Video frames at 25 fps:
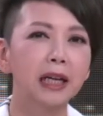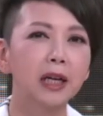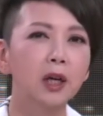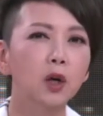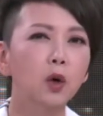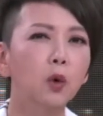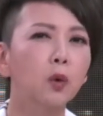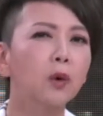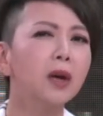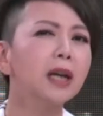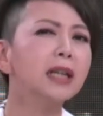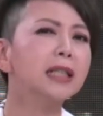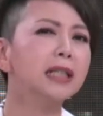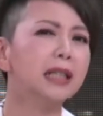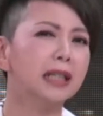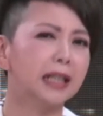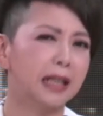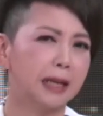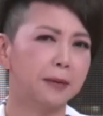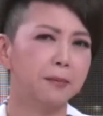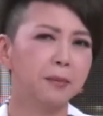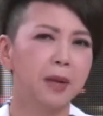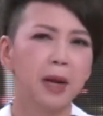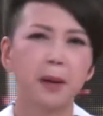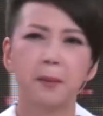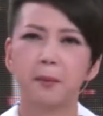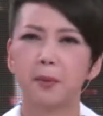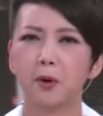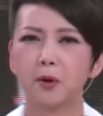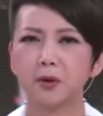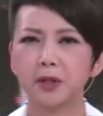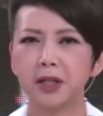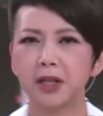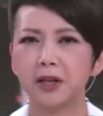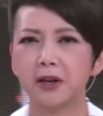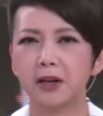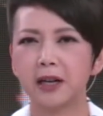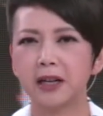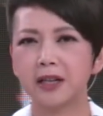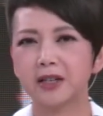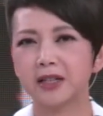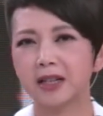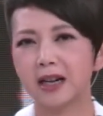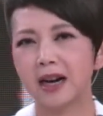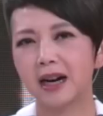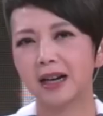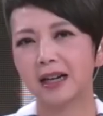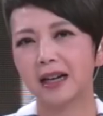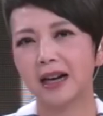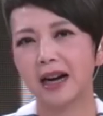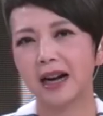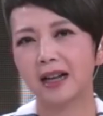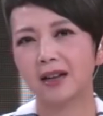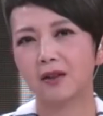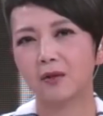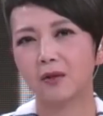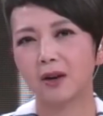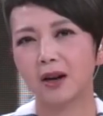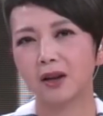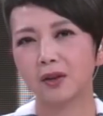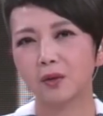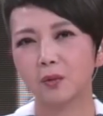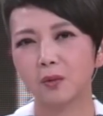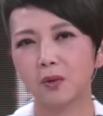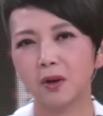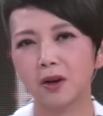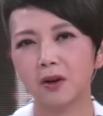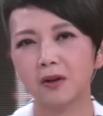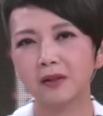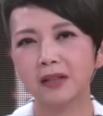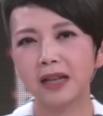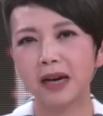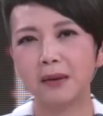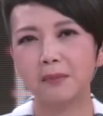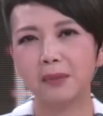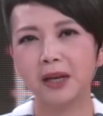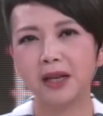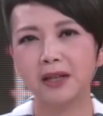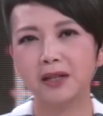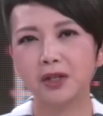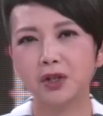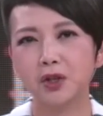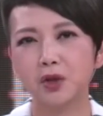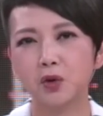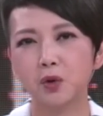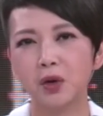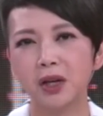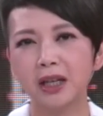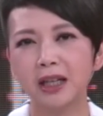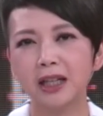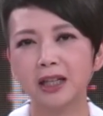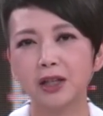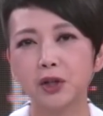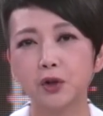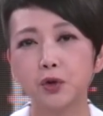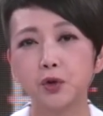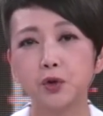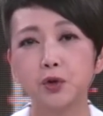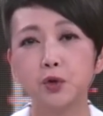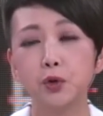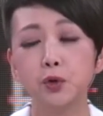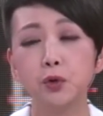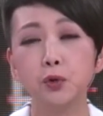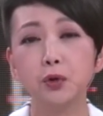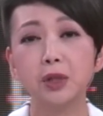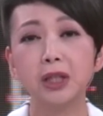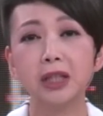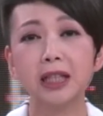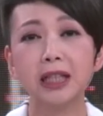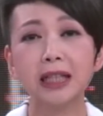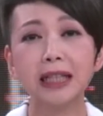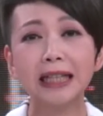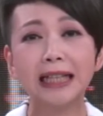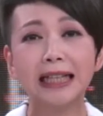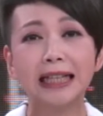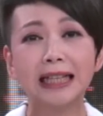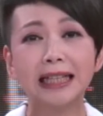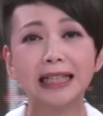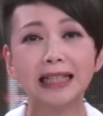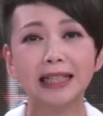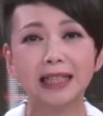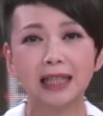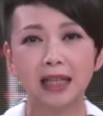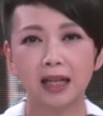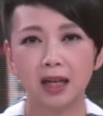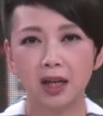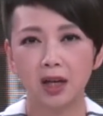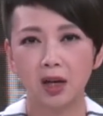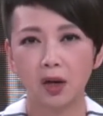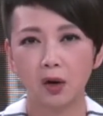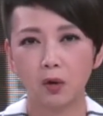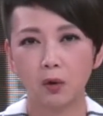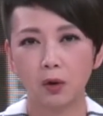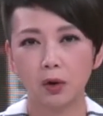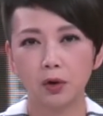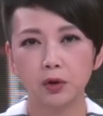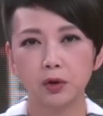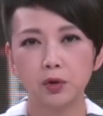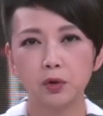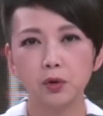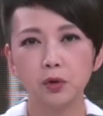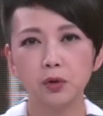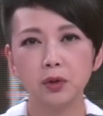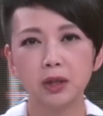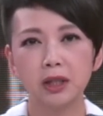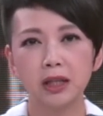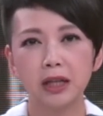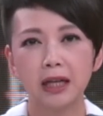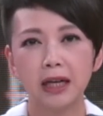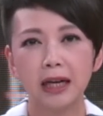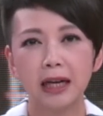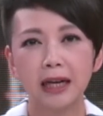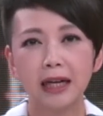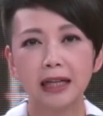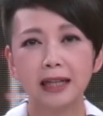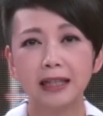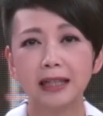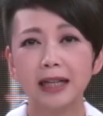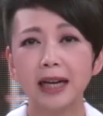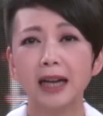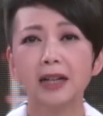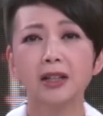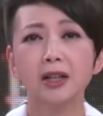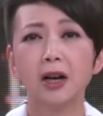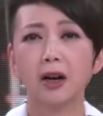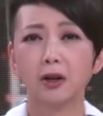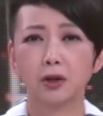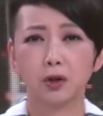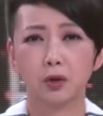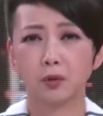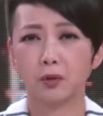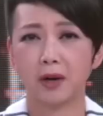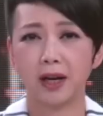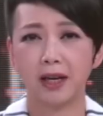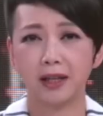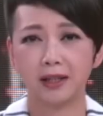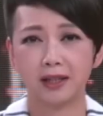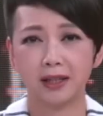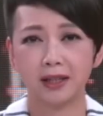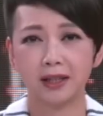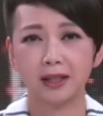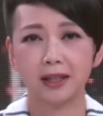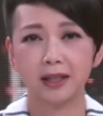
Increasingly, both here in China and around the world, that means joining the juice cleanse or juice detox craze.